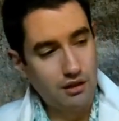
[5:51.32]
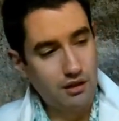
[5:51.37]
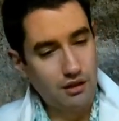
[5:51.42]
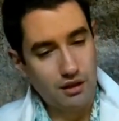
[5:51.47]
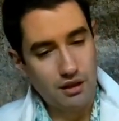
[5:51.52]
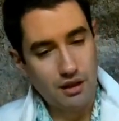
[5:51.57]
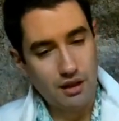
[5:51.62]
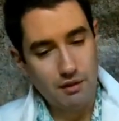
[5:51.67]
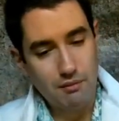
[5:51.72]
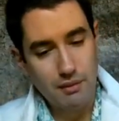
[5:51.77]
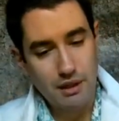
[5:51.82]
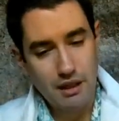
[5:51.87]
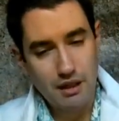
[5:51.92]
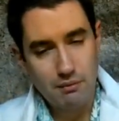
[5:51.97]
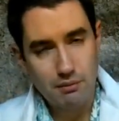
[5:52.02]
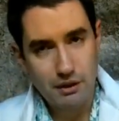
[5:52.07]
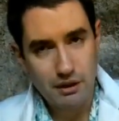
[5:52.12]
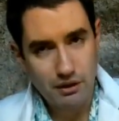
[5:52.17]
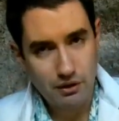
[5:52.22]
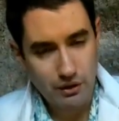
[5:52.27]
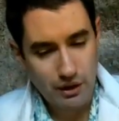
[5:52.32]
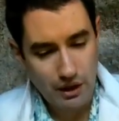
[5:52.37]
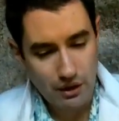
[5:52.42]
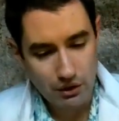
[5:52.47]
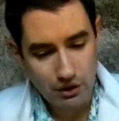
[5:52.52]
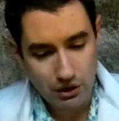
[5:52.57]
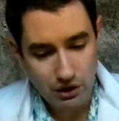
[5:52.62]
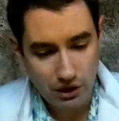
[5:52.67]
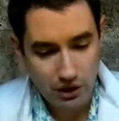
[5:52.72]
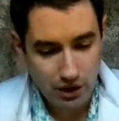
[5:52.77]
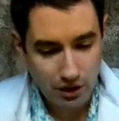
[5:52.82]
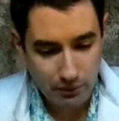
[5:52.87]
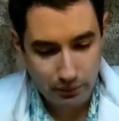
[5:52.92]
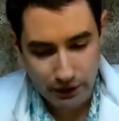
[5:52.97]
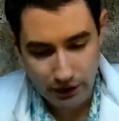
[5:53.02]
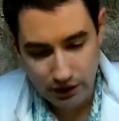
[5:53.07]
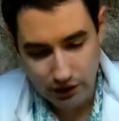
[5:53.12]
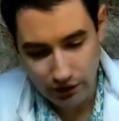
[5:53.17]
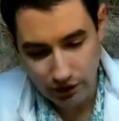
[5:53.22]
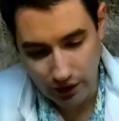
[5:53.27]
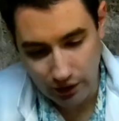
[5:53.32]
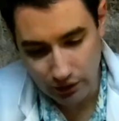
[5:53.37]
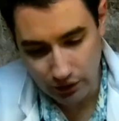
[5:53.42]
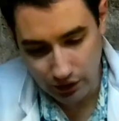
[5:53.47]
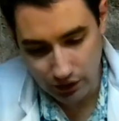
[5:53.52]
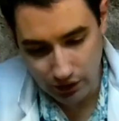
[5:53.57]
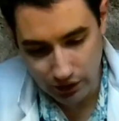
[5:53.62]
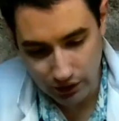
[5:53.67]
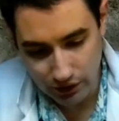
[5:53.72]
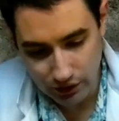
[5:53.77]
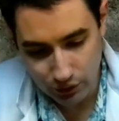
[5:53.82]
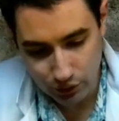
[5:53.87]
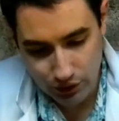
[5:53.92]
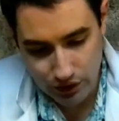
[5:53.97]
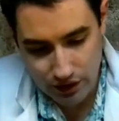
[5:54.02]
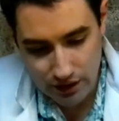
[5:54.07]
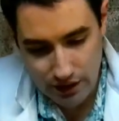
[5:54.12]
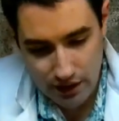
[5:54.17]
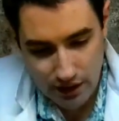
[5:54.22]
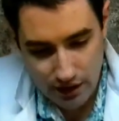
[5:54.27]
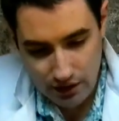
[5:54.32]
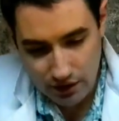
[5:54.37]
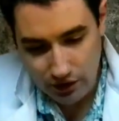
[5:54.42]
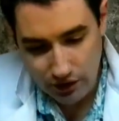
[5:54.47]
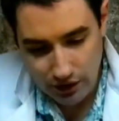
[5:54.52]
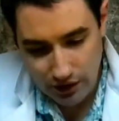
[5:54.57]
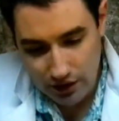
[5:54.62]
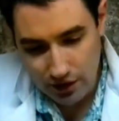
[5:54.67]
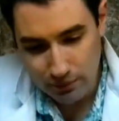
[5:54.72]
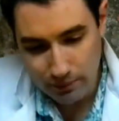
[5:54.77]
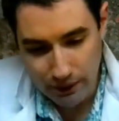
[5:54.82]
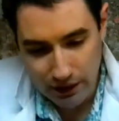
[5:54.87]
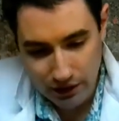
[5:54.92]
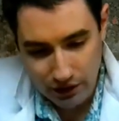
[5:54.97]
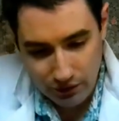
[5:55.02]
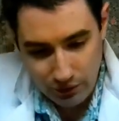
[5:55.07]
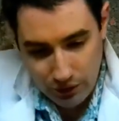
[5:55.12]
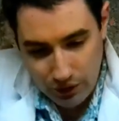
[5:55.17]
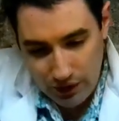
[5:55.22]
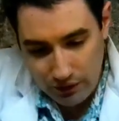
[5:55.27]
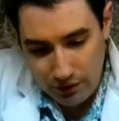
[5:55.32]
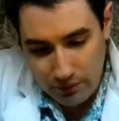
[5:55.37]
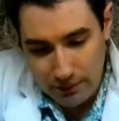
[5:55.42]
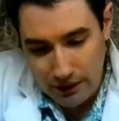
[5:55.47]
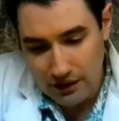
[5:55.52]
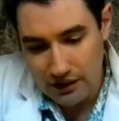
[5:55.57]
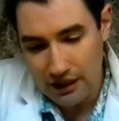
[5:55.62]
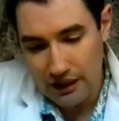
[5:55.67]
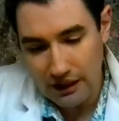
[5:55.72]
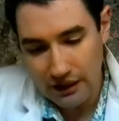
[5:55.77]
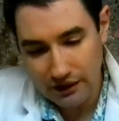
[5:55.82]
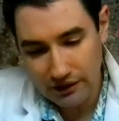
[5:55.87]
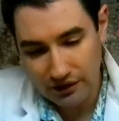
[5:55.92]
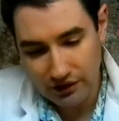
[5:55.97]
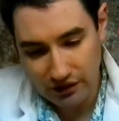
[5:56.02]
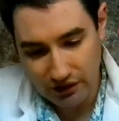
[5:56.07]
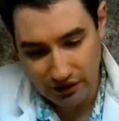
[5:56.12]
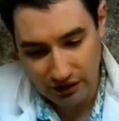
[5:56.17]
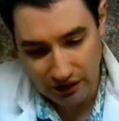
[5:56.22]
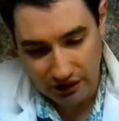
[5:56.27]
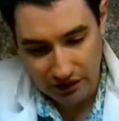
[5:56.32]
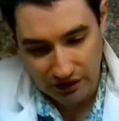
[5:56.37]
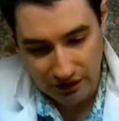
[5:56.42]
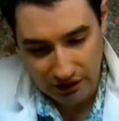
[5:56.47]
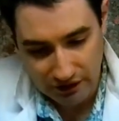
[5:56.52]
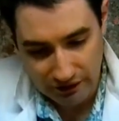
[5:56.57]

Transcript: I make my own alcohol because alcohol is ridiculously expensive when you have to pay taxes on it.